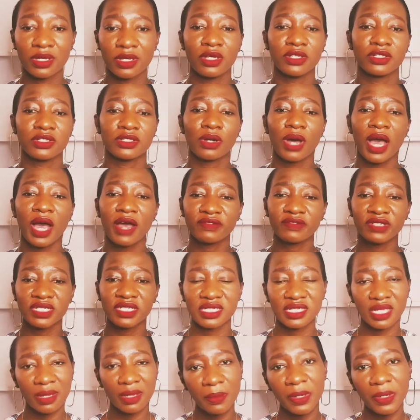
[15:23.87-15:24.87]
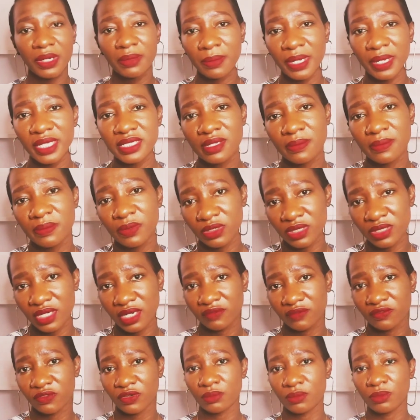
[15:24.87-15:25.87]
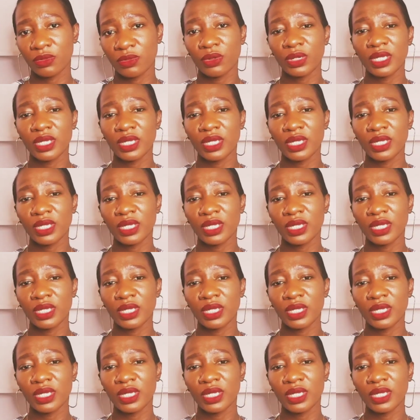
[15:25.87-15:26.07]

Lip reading: So after someone buys a product from you,